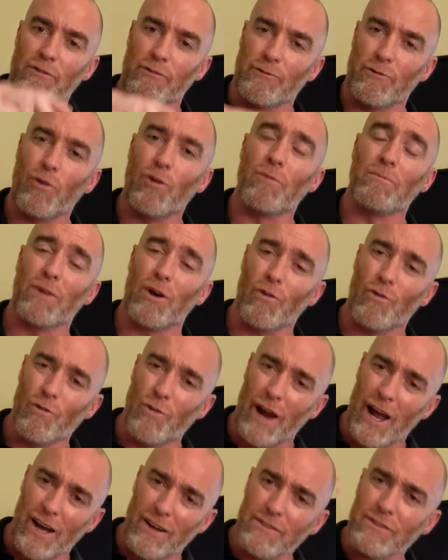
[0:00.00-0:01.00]
form
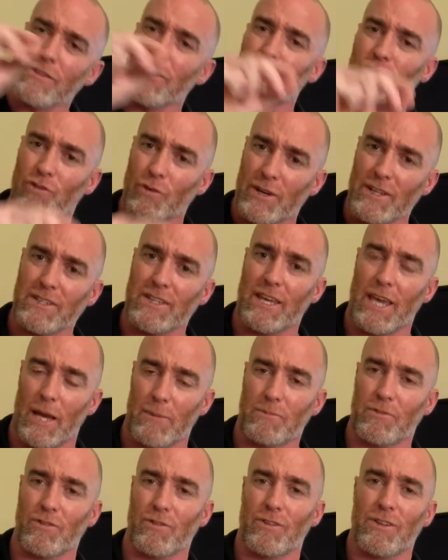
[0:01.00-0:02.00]
around the joint
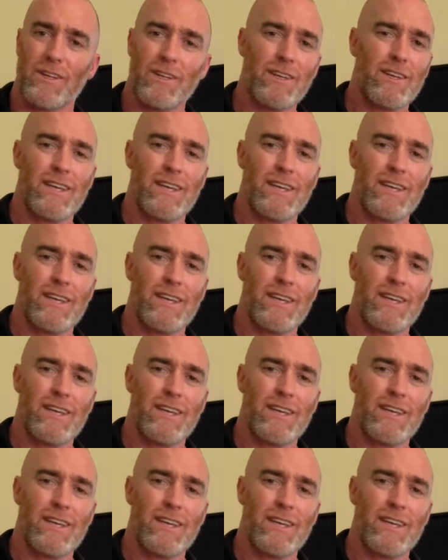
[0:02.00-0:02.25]
capsule,